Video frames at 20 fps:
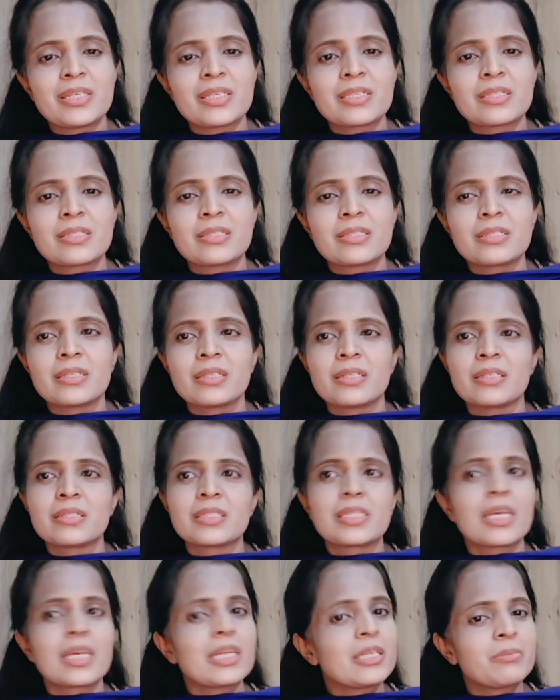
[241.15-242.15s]
is,
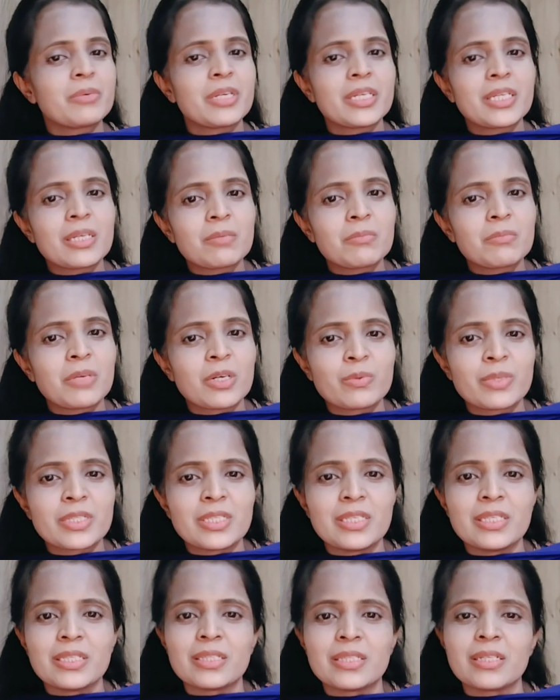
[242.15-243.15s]
celebrating
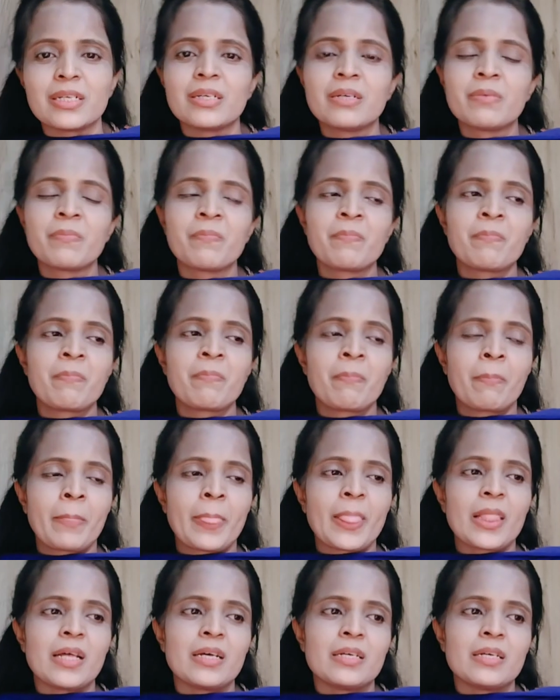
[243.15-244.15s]
Bhagavad Gita,
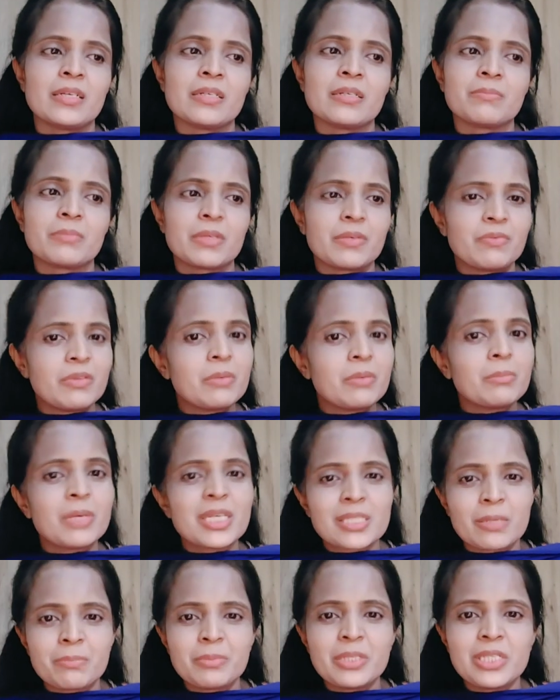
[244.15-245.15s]
we
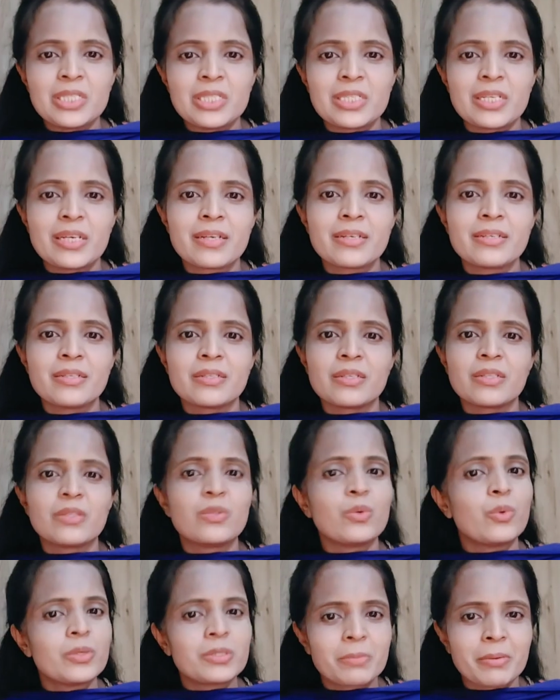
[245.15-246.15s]
must appreciate
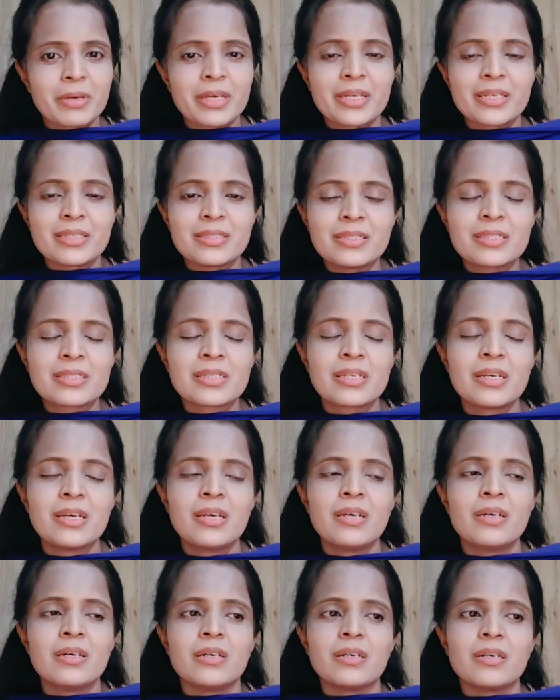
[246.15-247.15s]
those parents
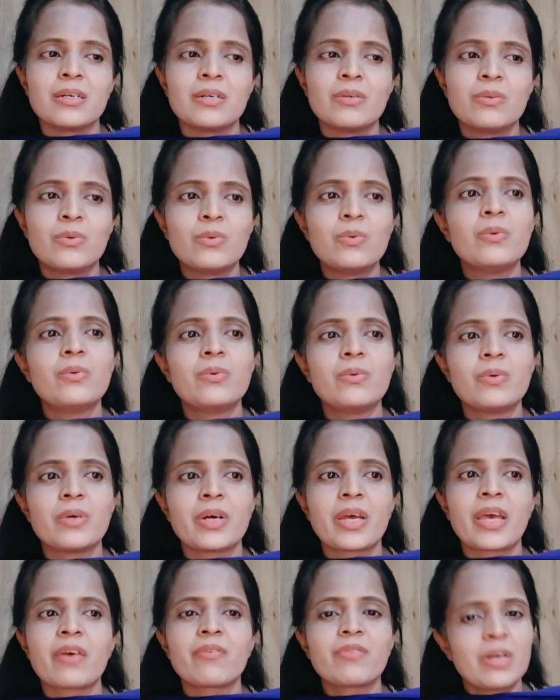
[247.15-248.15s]
who
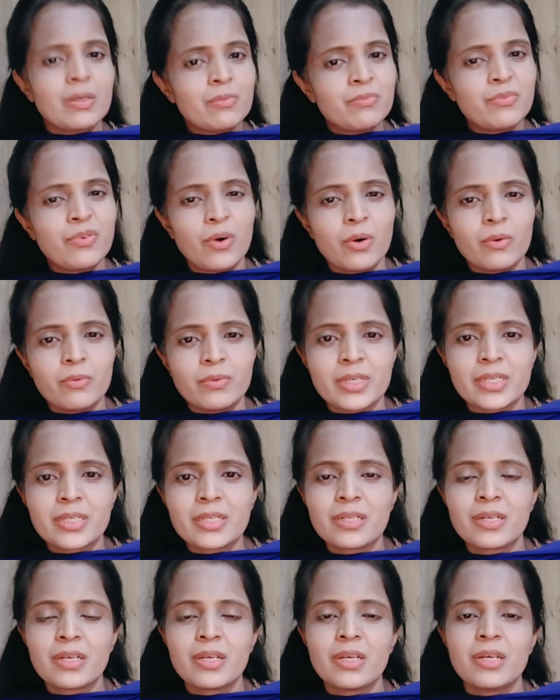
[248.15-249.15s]
have come forward
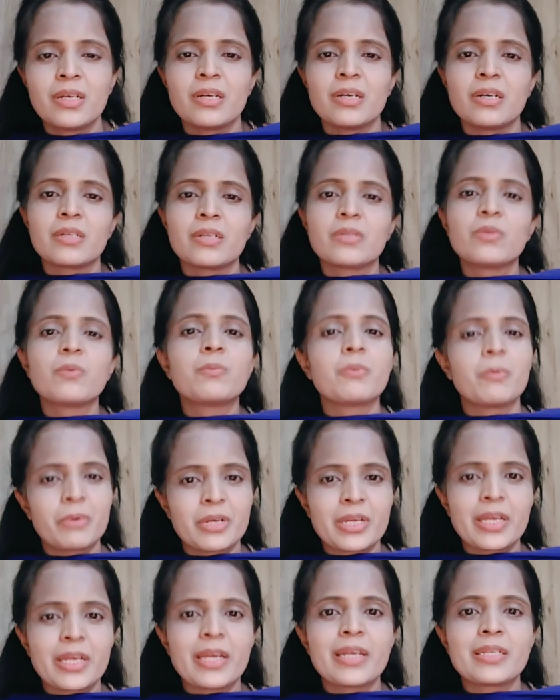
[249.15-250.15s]
to
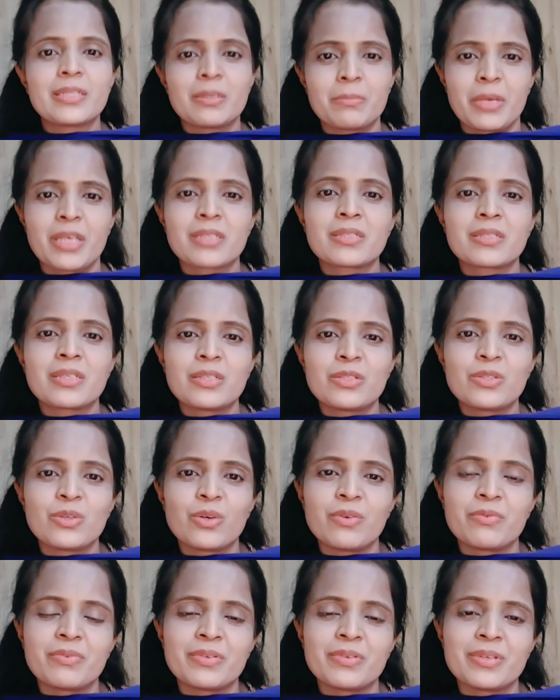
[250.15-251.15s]
propagate the message
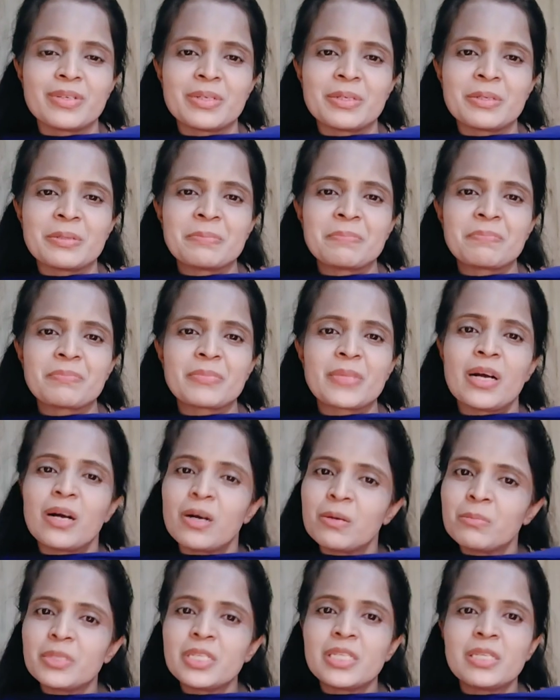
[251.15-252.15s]
of
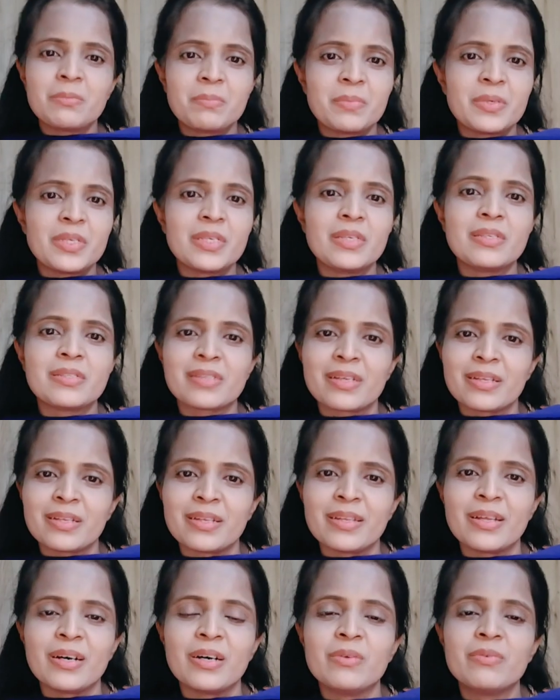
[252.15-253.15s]
harmony, peace
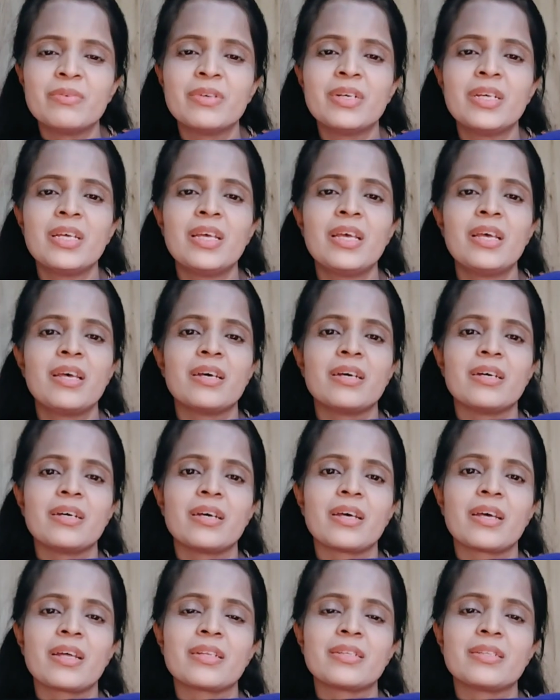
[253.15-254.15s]
and love.
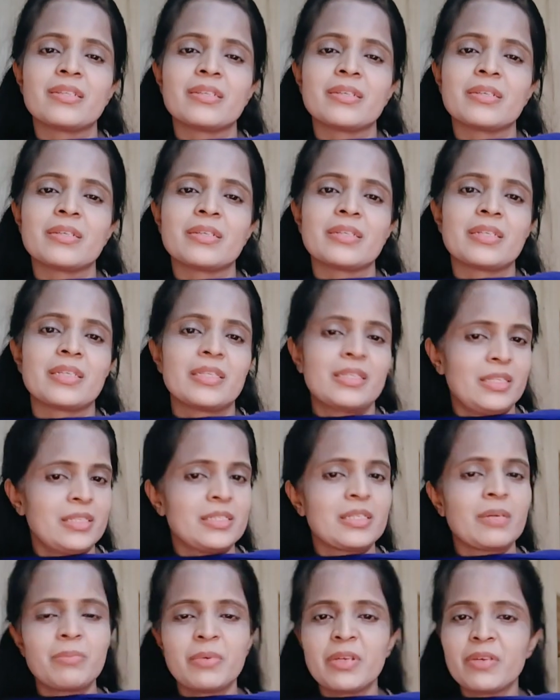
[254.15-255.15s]
And it
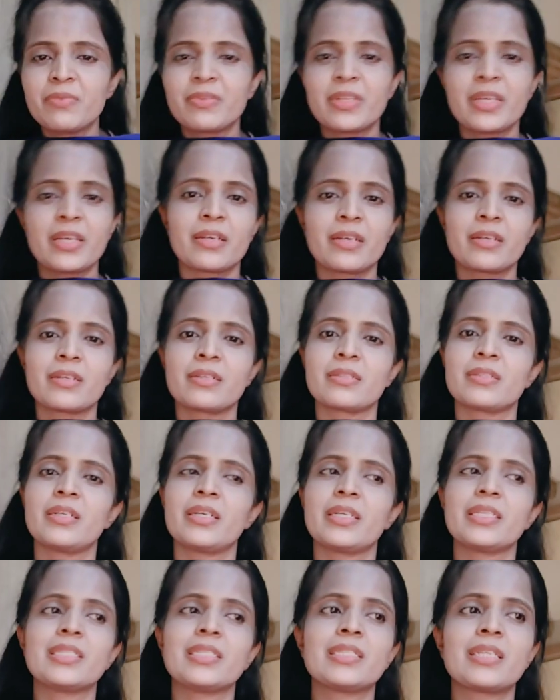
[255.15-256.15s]
is uplifting
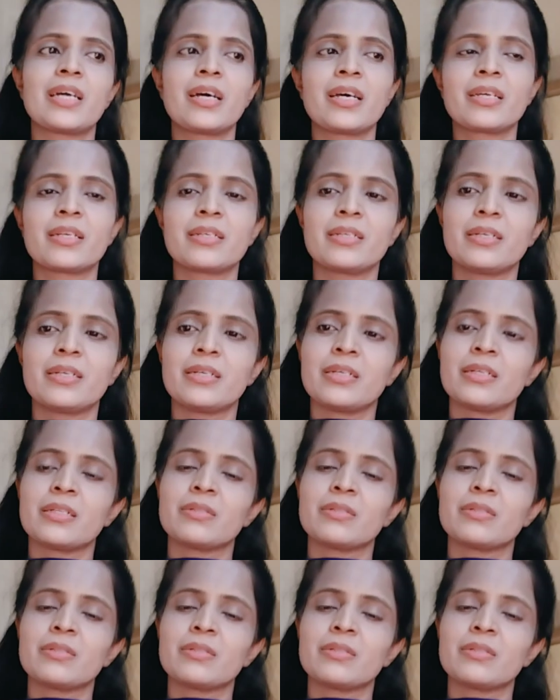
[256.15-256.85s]
the entire